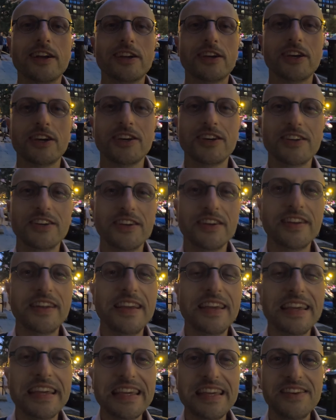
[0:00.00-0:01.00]
Good
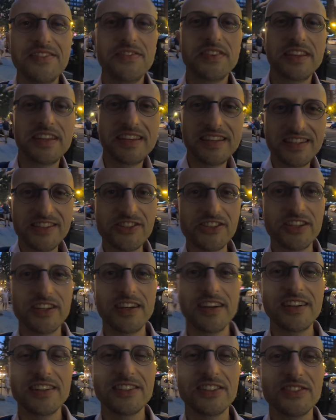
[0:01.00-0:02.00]
evening,
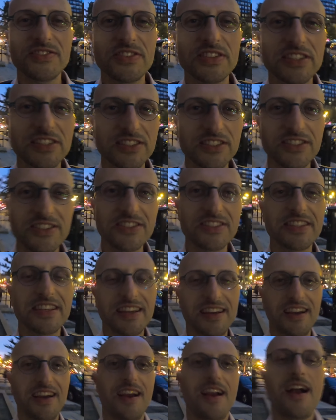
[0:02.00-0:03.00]
geographers.
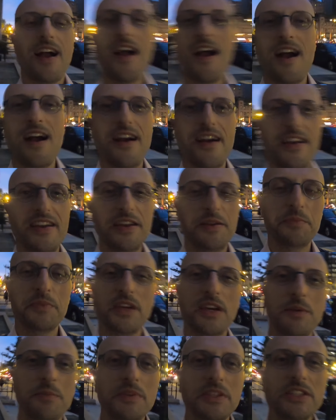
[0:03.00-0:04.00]
I am
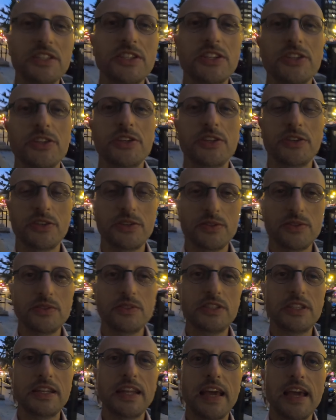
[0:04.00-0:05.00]
coming to you
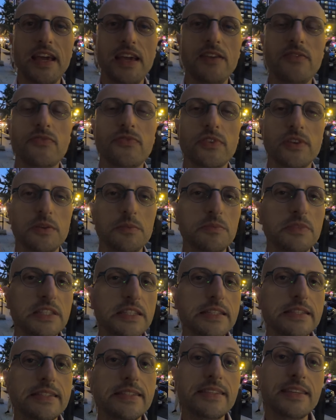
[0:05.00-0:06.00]
today from
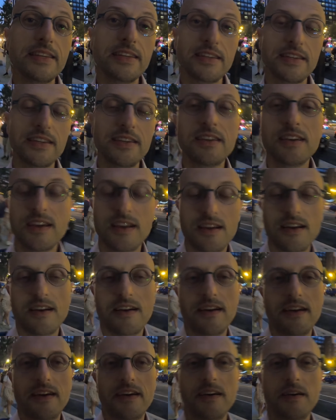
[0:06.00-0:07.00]
DC.
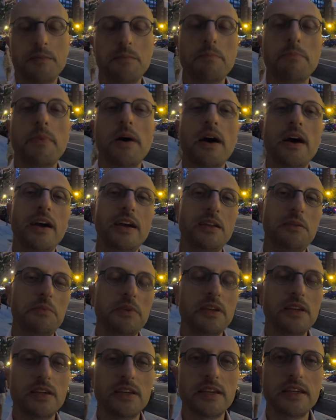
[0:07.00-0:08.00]
Behind
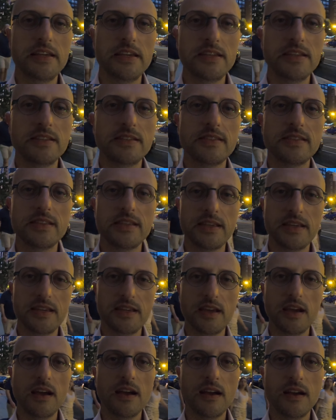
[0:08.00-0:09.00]
me is
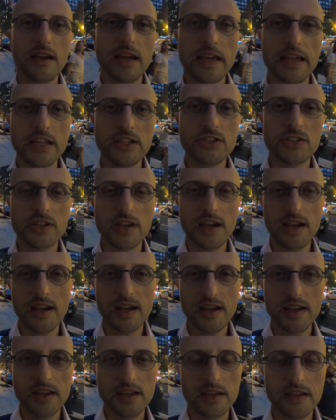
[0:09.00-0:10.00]
the
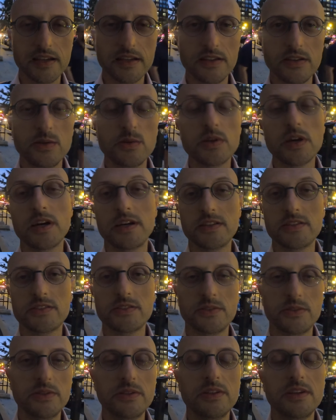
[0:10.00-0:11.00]
HI Youth
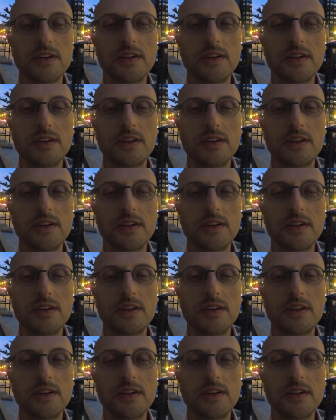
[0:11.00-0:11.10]
Hostel,